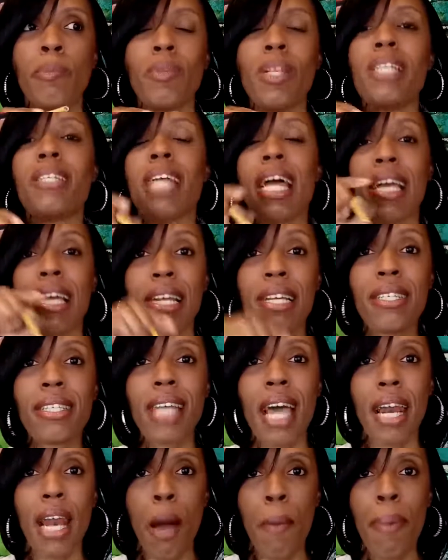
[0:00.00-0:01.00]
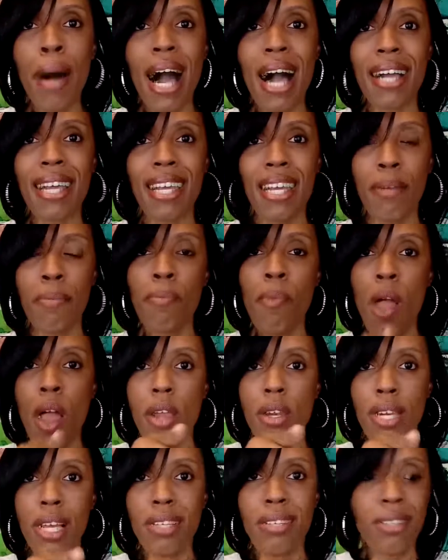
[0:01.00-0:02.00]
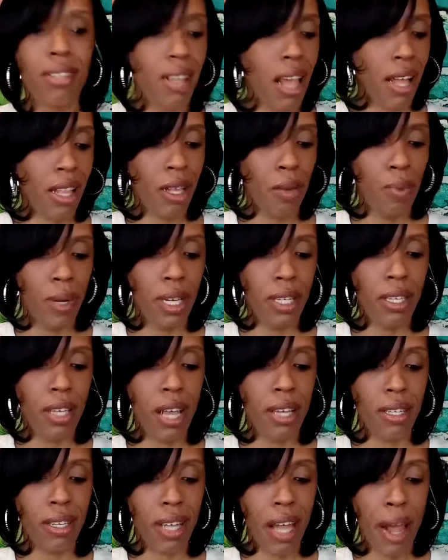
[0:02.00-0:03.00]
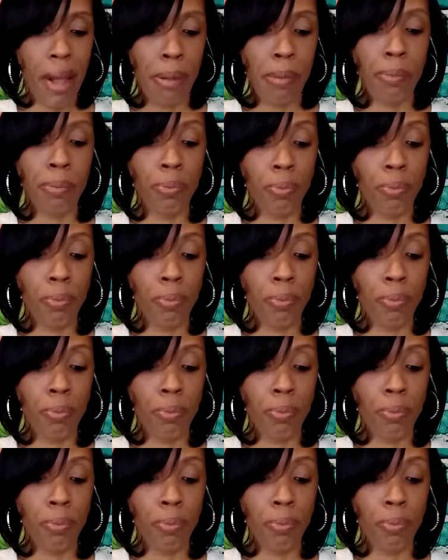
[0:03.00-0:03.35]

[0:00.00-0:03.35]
It's like an inside-out Pocky. That's exactly what it tastes like.